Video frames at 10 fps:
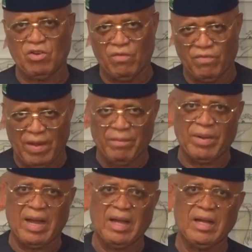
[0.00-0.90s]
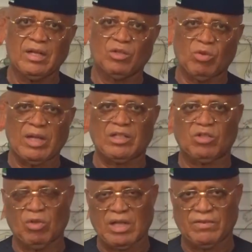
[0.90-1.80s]
November
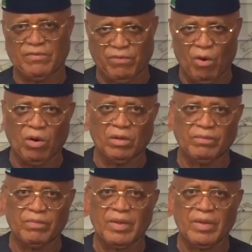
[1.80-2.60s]
2024.